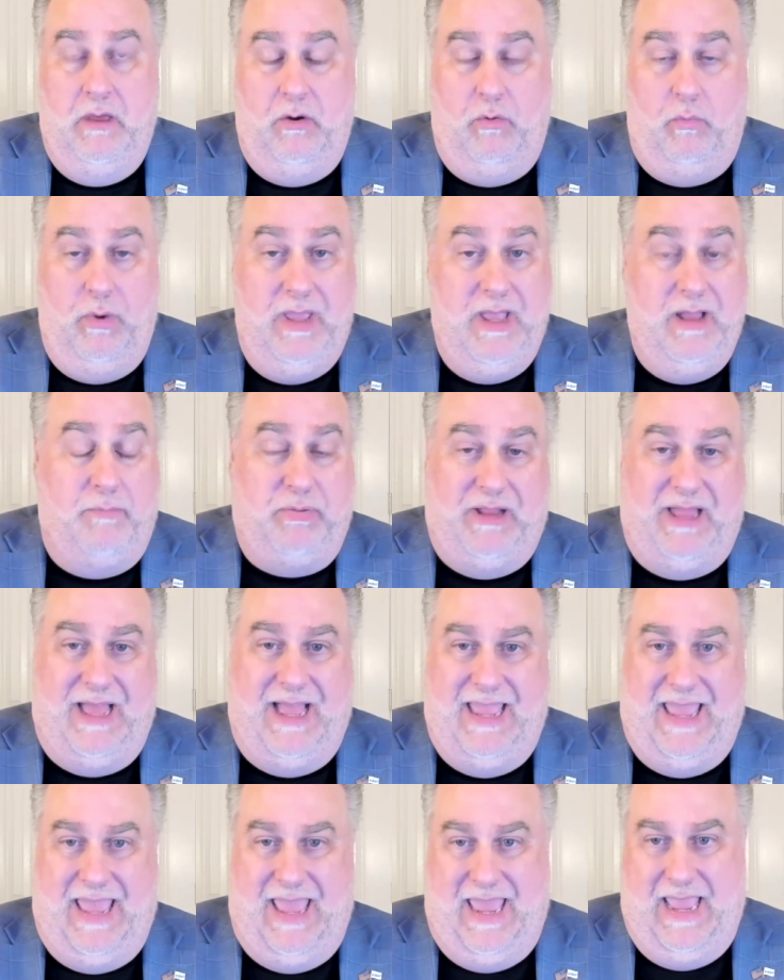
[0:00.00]
We
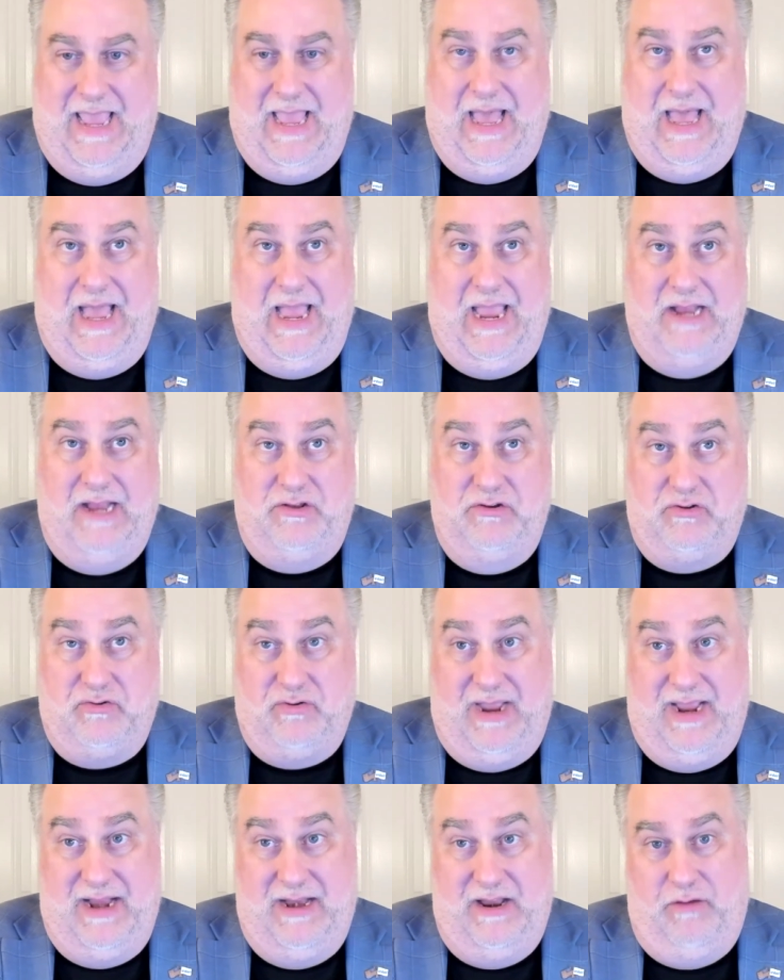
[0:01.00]
apply AI to
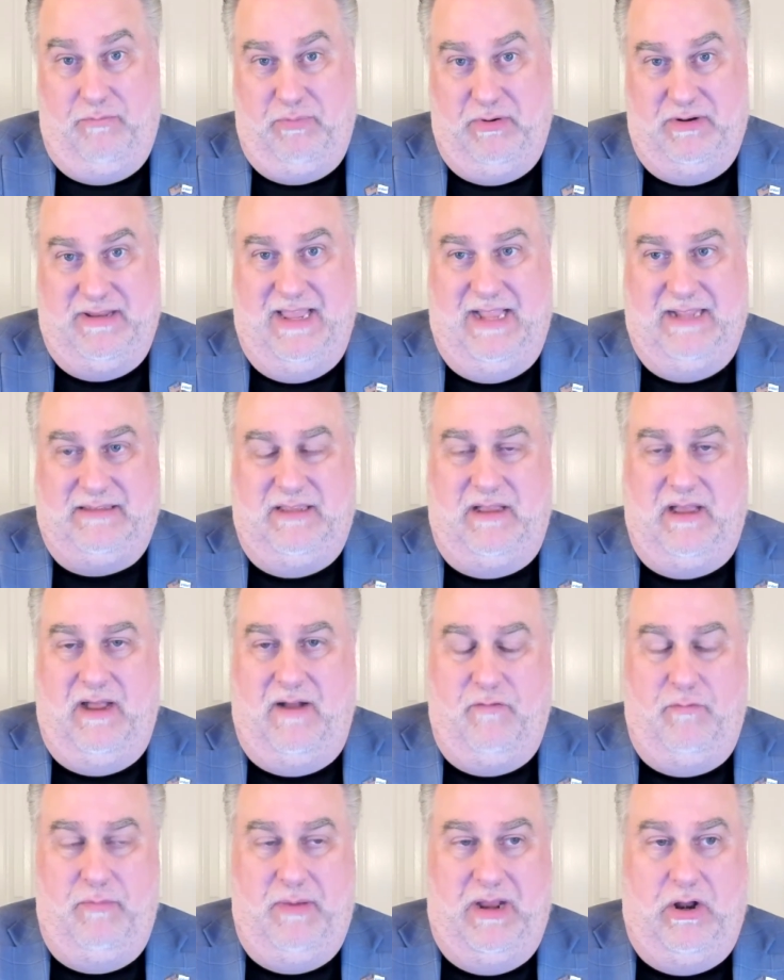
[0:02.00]
try and help protect the
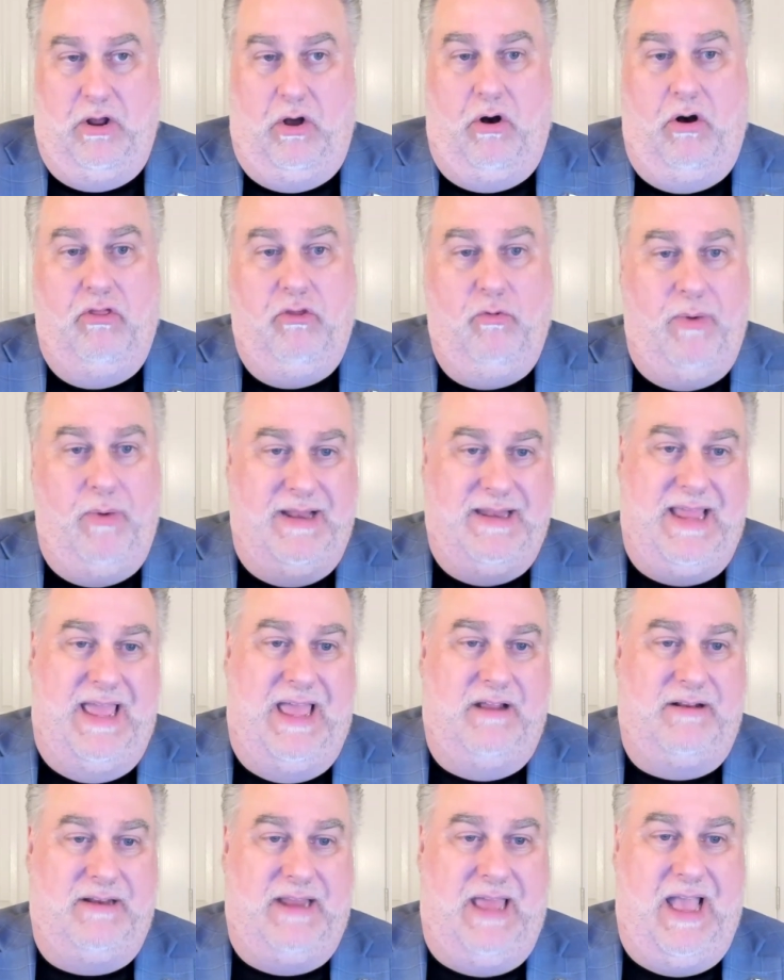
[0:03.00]
government all the way
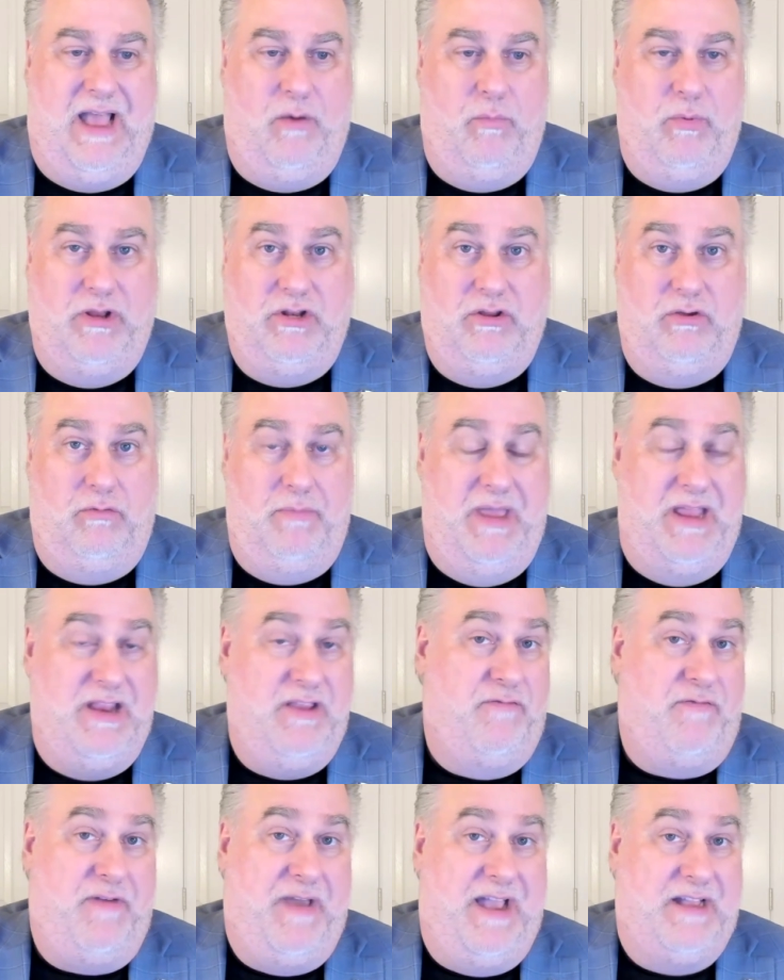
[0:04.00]
down to how we do
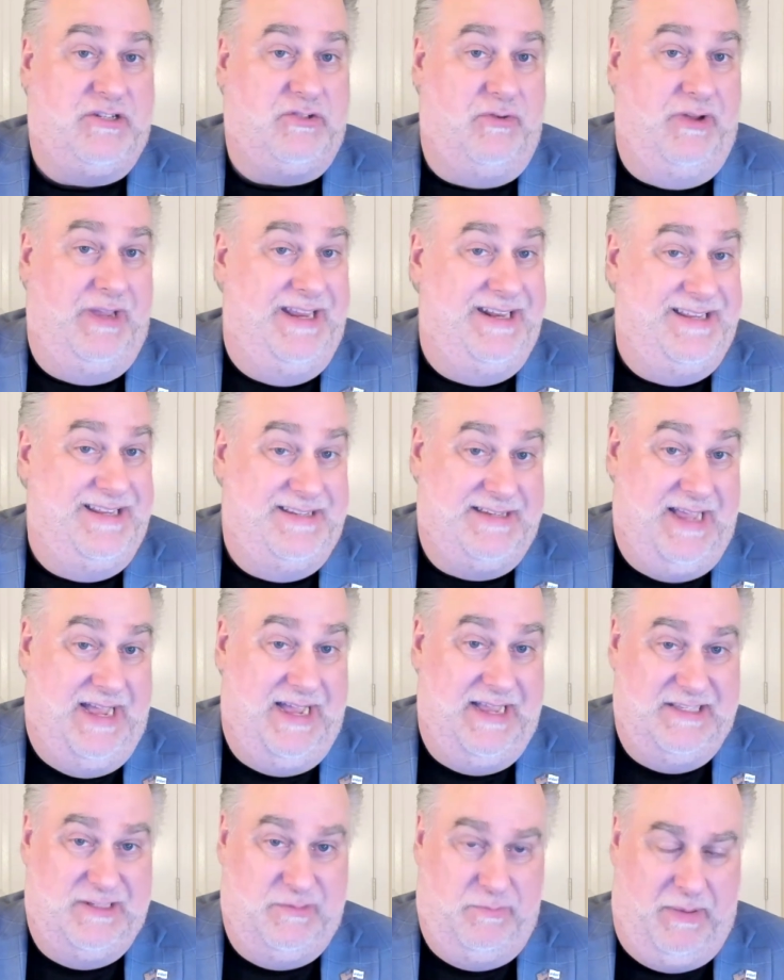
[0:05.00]
manufacturing and
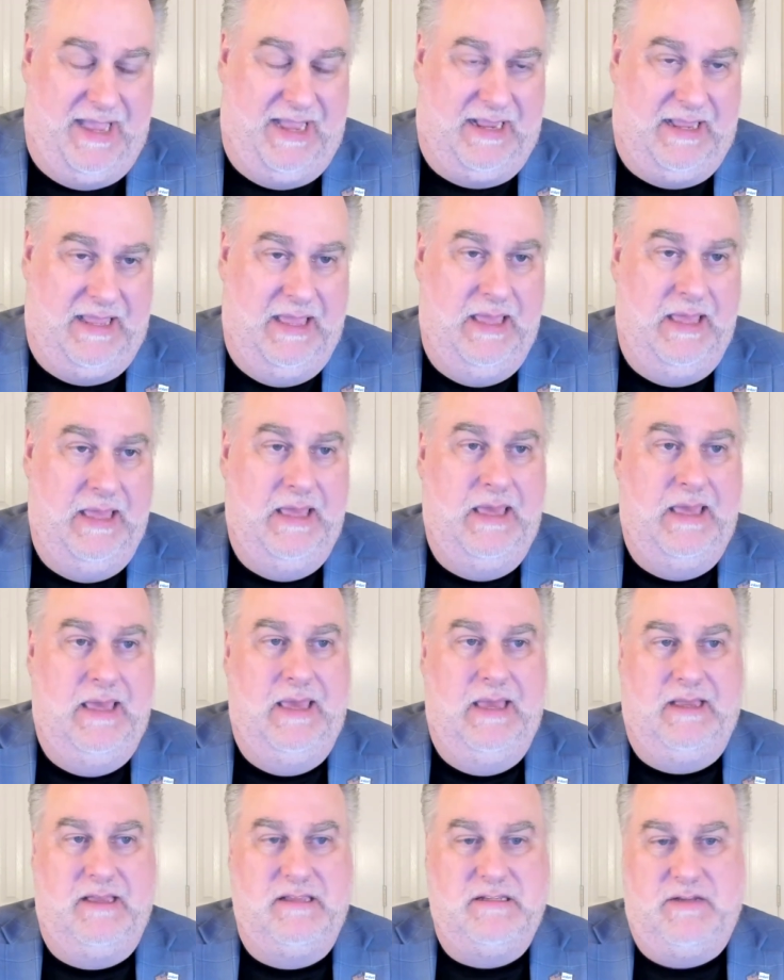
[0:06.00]
design spec.
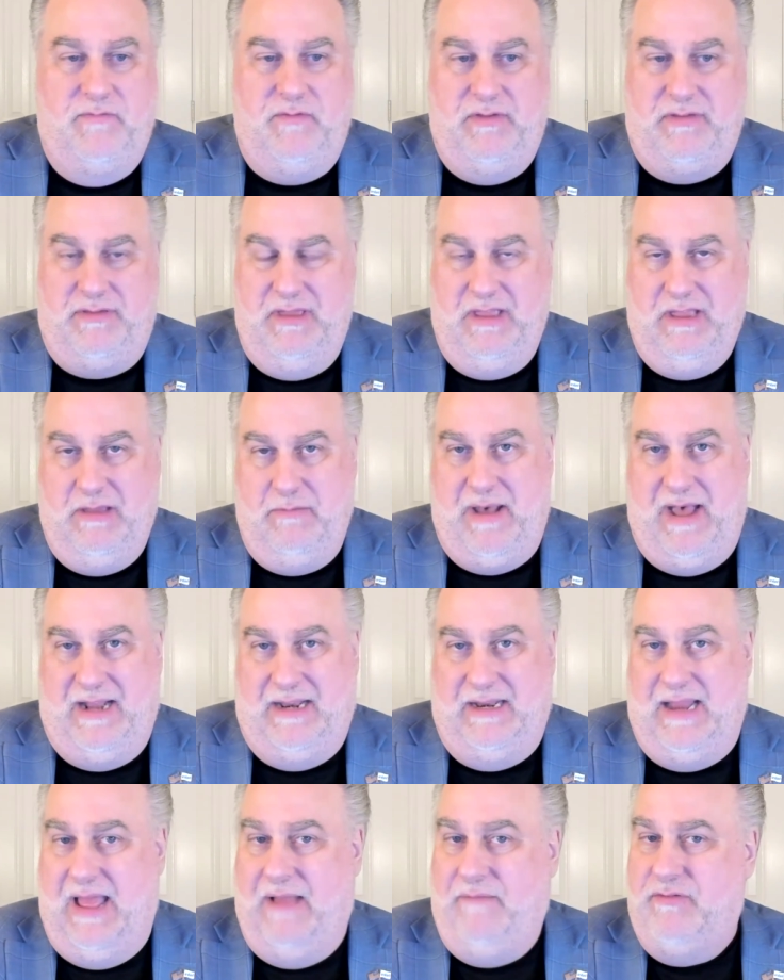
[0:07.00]
Because if you think about
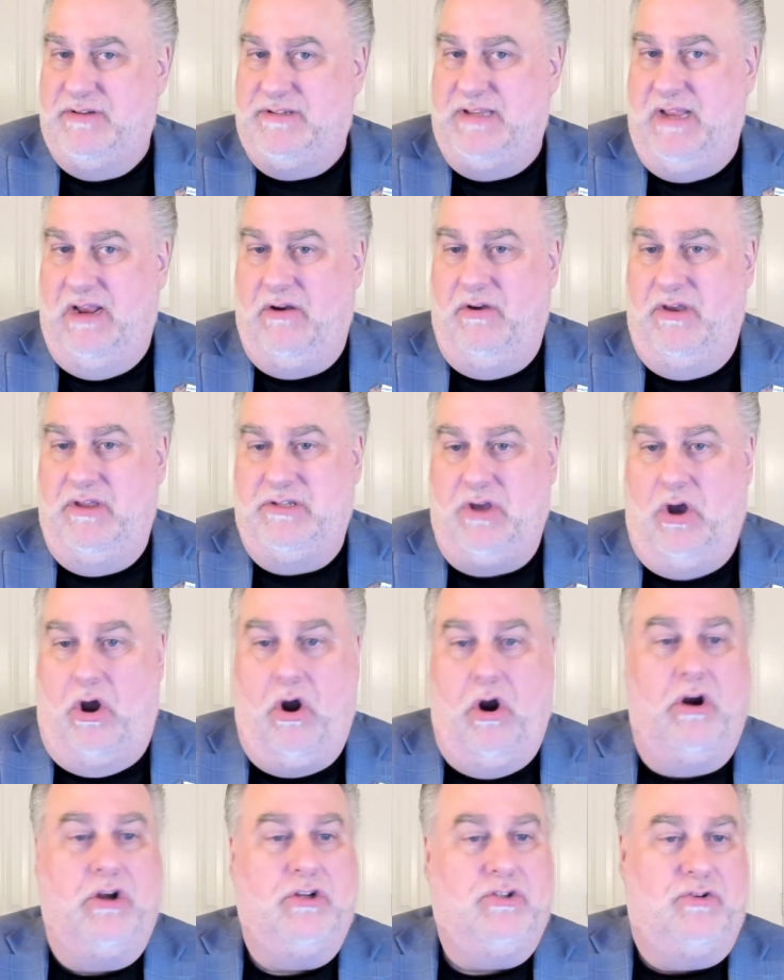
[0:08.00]
it, adversaries
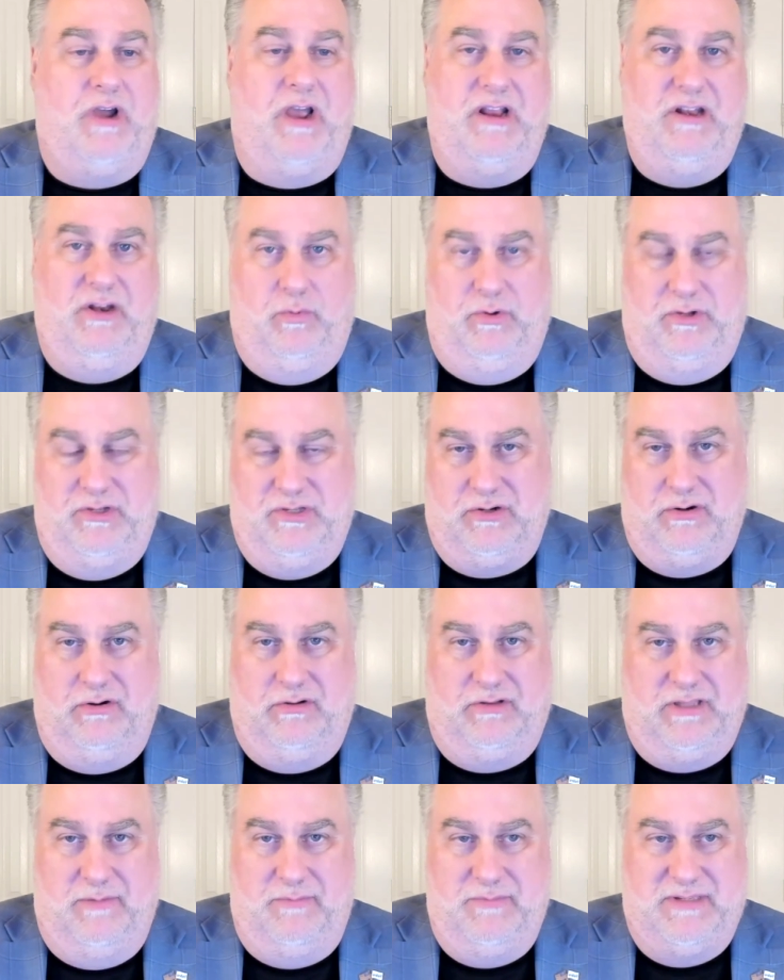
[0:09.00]
are trying to
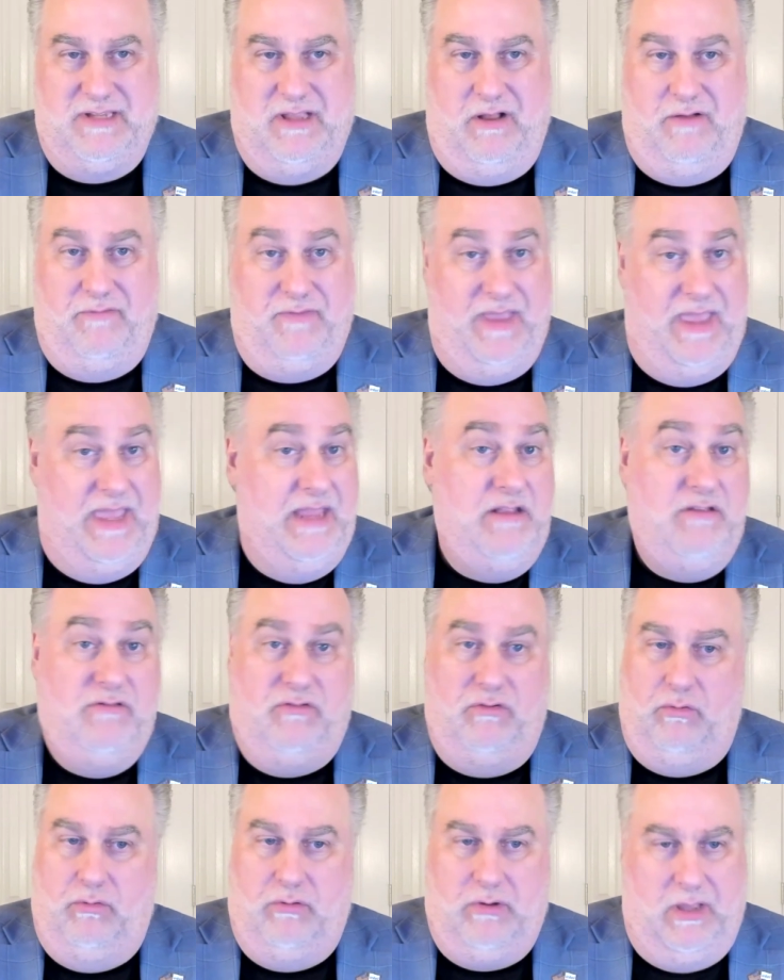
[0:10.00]
insert themselves
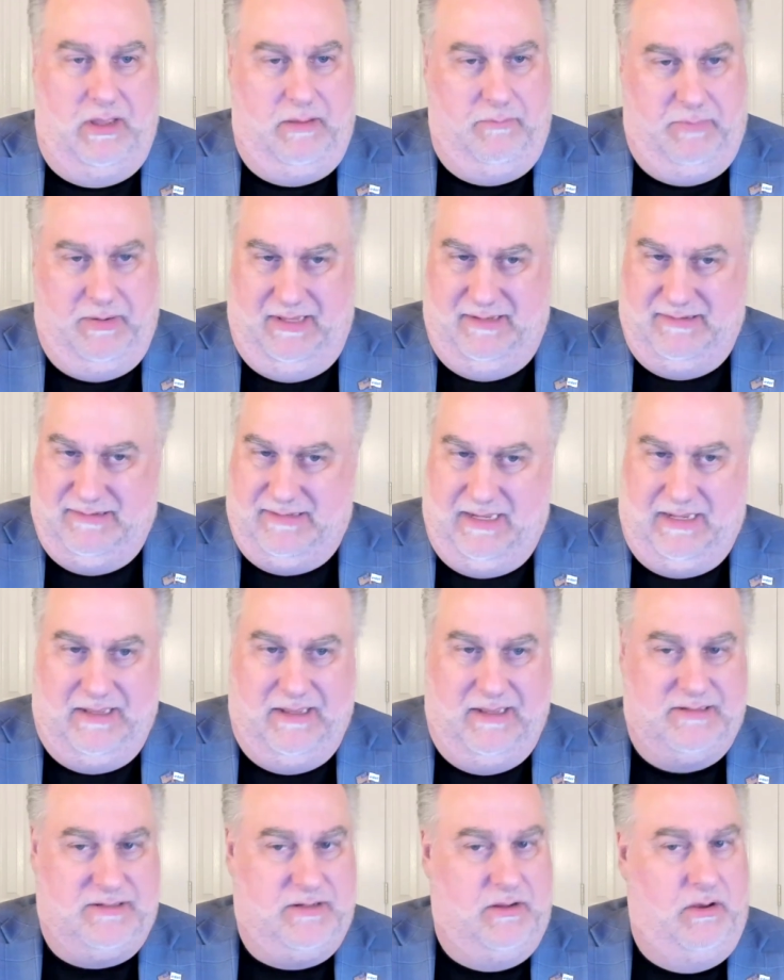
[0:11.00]
into companies like
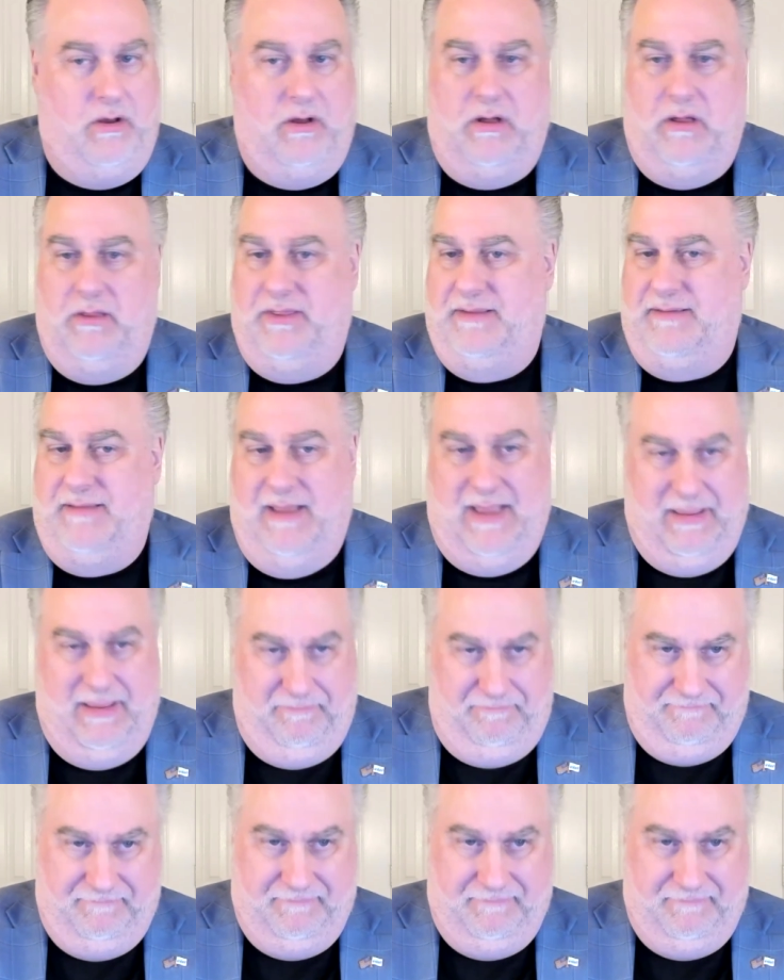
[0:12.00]
us all the time,